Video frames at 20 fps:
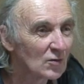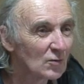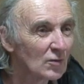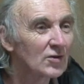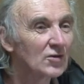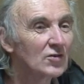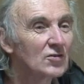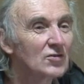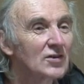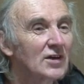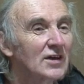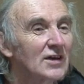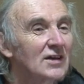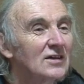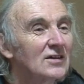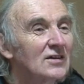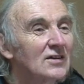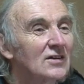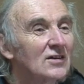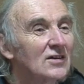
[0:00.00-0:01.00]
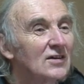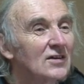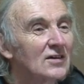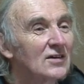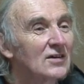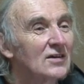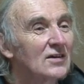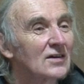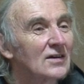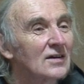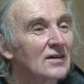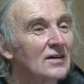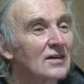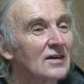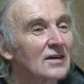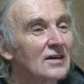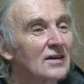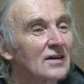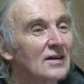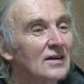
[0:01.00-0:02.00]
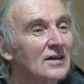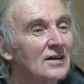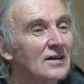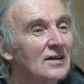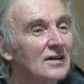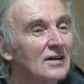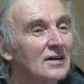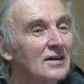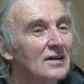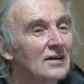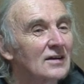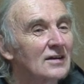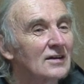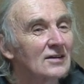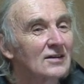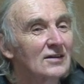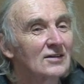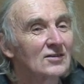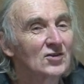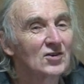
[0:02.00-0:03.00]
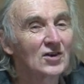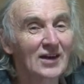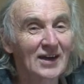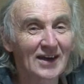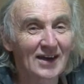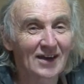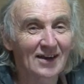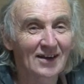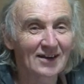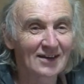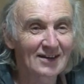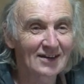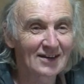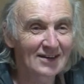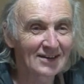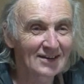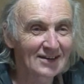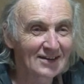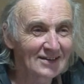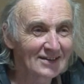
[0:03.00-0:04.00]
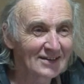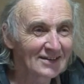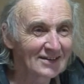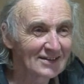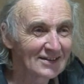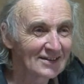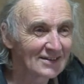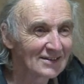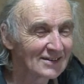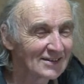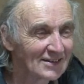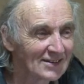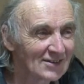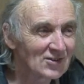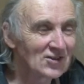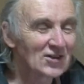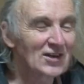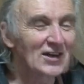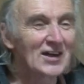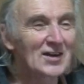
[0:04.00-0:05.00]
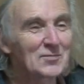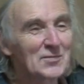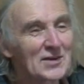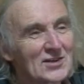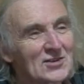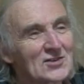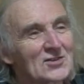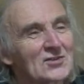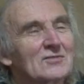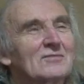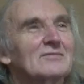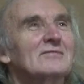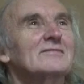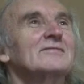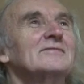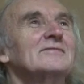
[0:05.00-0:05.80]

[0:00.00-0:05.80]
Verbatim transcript: What do you say? Chilling. Chilling. Chilling means